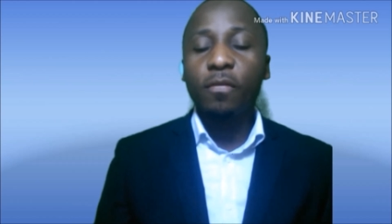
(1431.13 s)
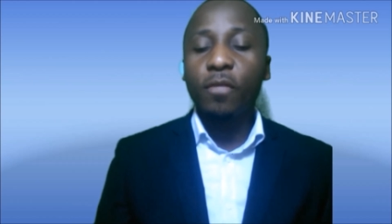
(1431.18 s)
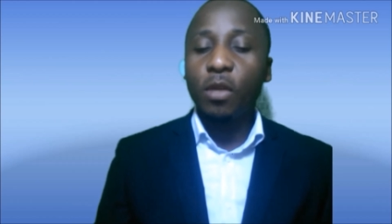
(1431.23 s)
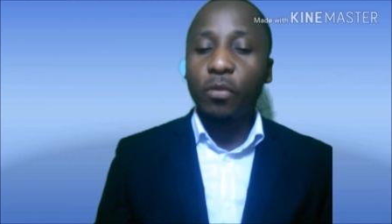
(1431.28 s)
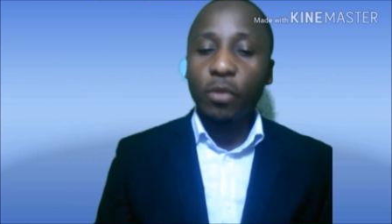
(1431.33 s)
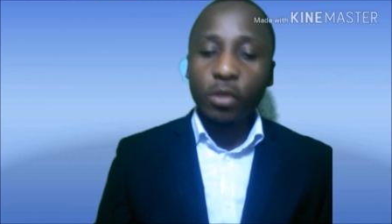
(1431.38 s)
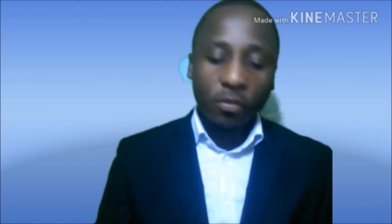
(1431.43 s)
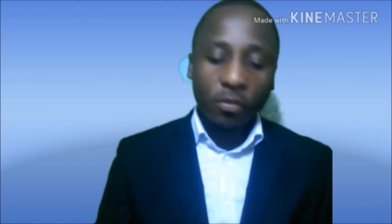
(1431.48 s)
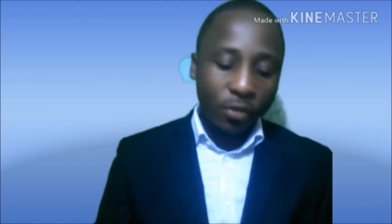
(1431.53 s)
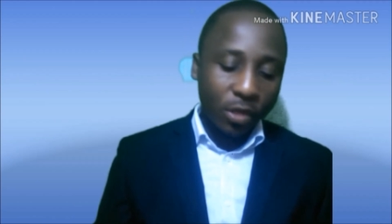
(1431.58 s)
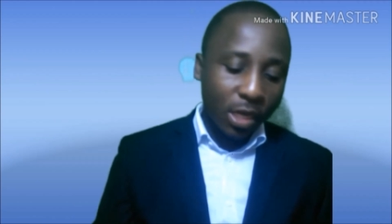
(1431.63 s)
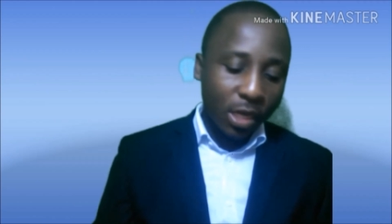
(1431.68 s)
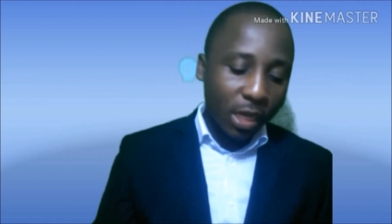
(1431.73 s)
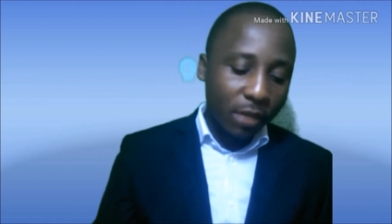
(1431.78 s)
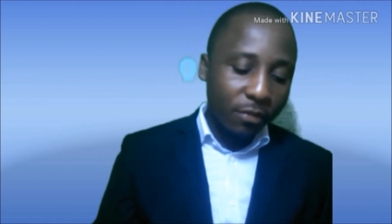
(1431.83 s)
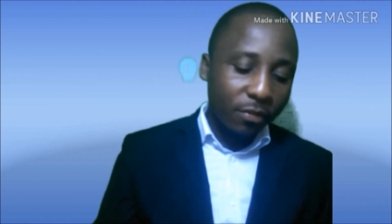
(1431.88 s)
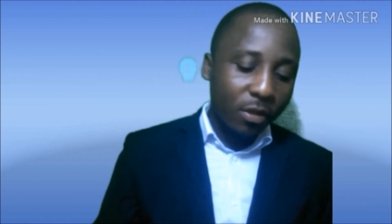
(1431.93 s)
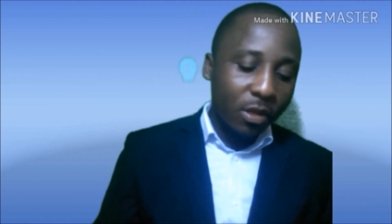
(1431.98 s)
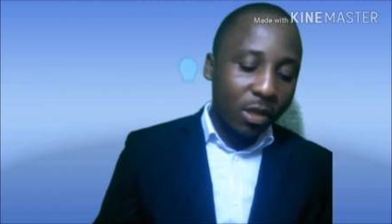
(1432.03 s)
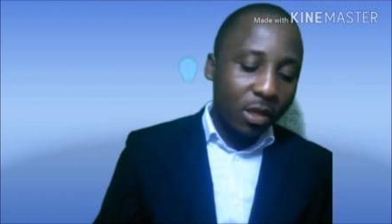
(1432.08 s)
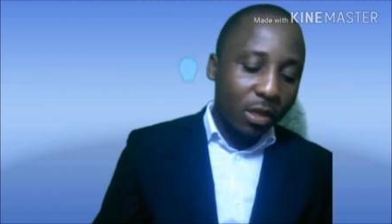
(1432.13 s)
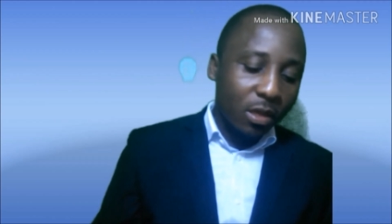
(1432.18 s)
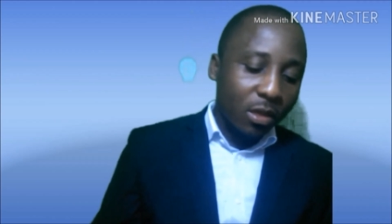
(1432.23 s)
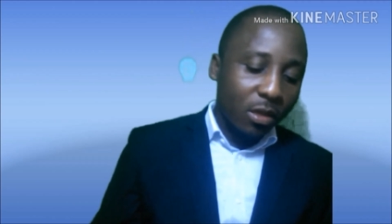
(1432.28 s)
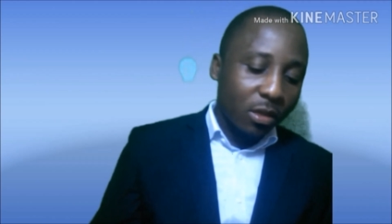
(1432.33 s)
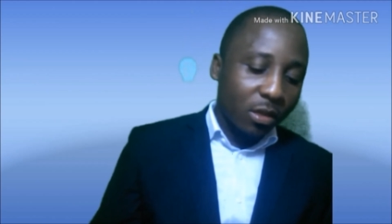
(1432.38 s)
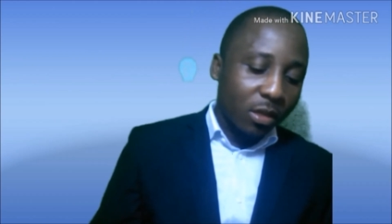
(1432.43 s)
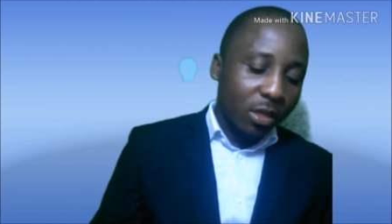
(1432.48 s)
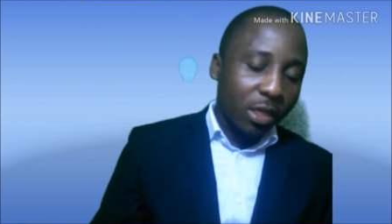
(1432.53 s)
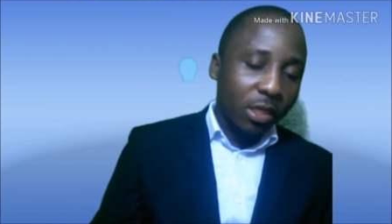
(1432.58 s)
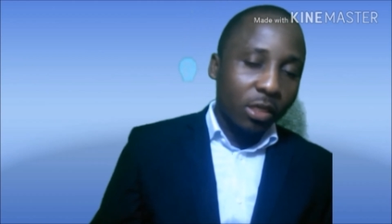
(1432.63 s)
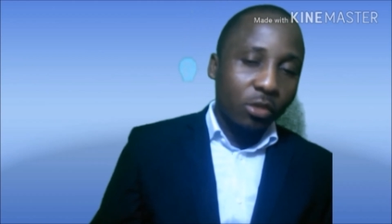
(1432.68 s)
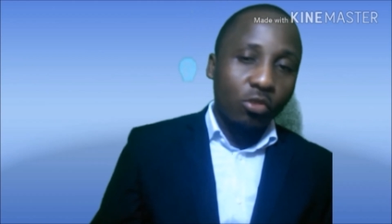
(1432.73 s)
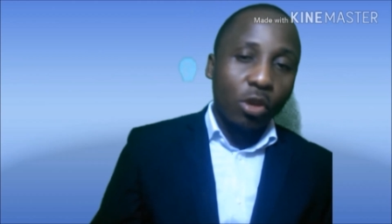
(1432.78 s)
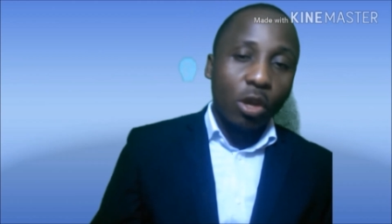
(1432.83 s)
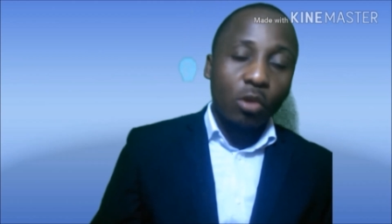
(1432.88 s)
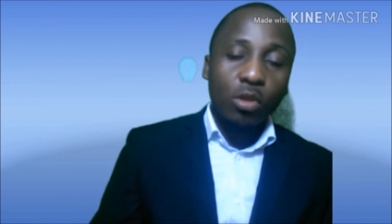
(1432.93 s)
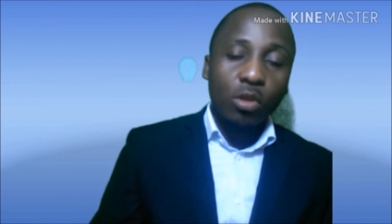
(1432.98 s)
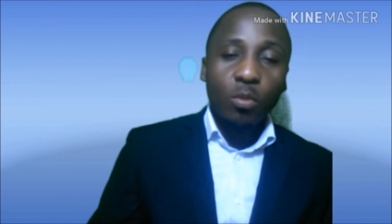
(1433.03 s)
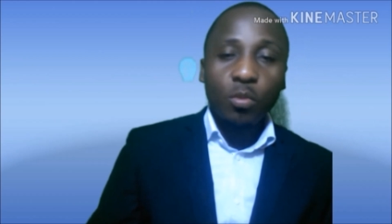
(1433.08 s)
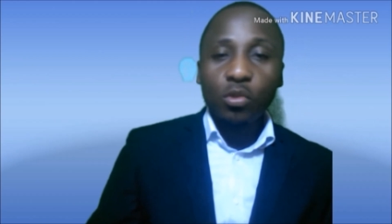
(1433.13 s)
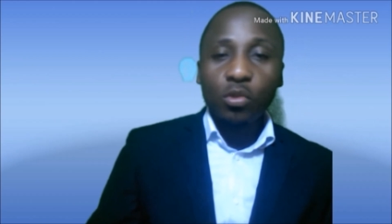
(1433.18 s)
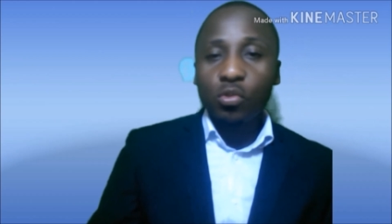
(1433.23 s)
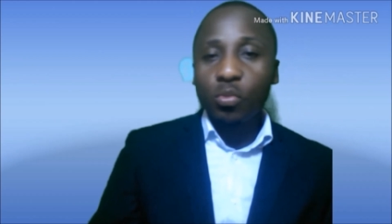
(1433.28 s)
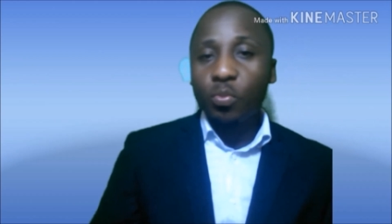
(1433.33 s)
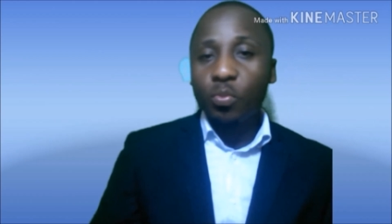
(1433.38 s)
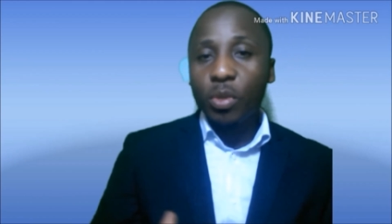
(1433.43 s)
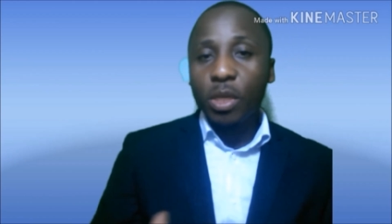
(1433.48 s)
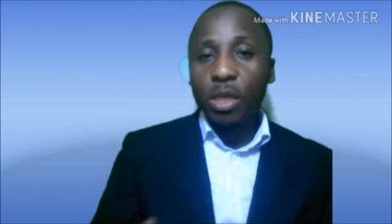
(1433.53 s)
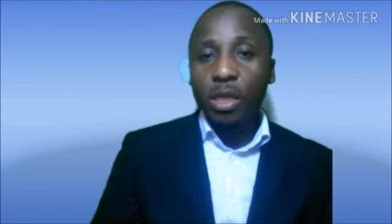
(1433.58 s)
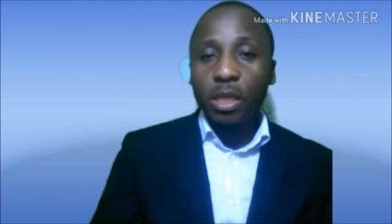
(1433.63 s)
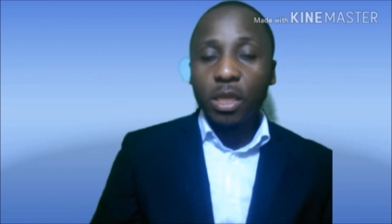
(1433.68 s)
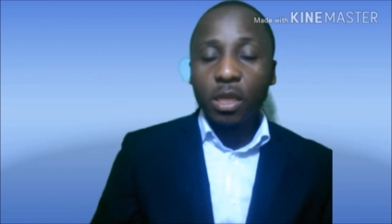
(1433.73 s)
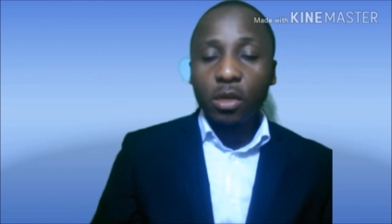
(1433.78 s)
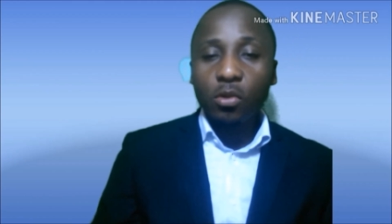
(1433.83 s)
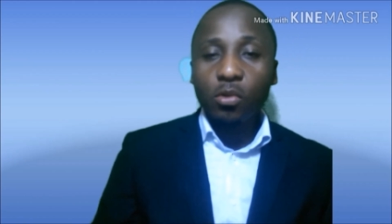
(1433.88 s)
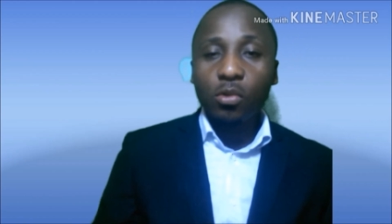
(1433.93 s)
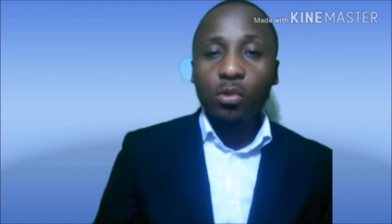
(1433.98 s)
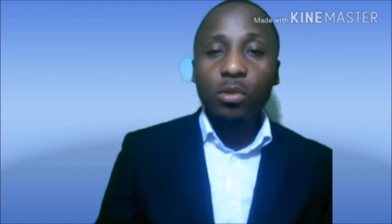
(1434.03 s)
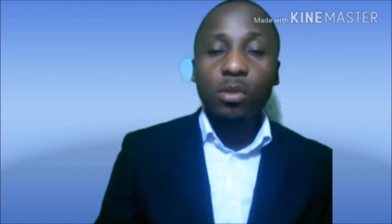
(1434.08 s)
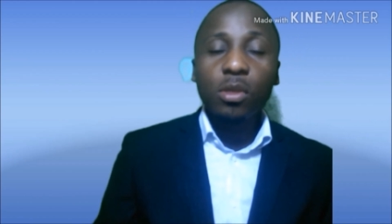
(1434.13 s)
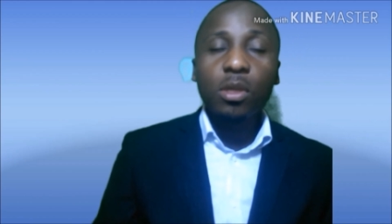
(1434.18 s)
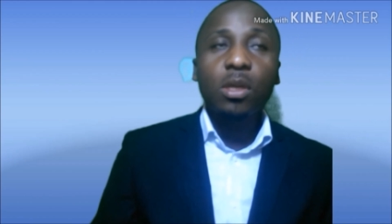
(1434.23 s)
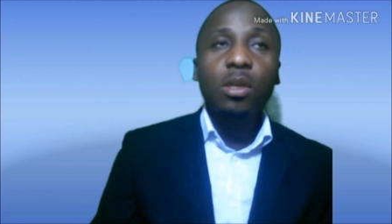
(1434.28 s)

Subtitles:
for the rest of your life and you are unable to pay the loan,